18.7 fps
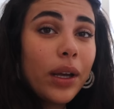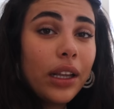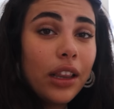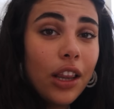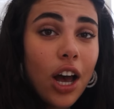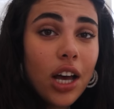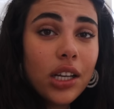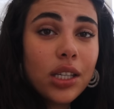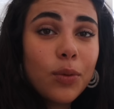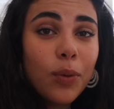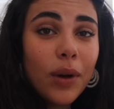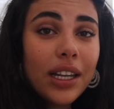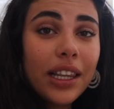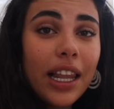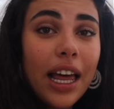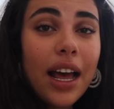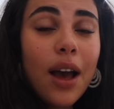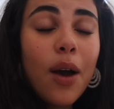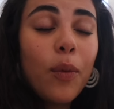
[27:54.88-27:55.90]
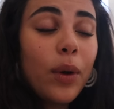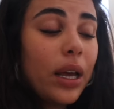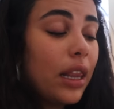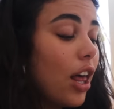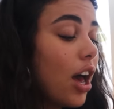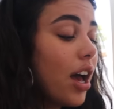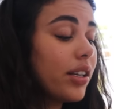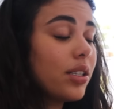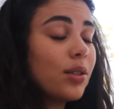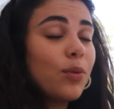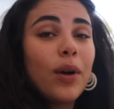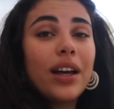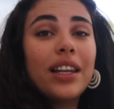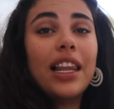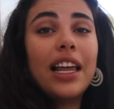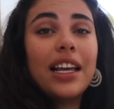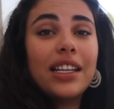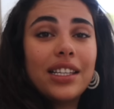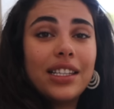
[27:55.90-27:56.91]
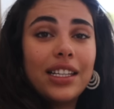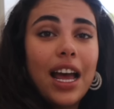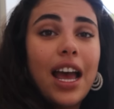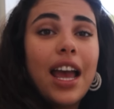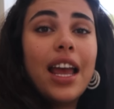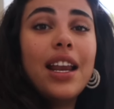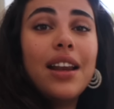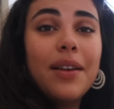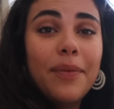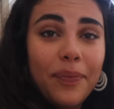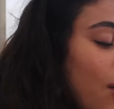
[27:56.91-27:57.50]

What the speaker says: We lost one last night.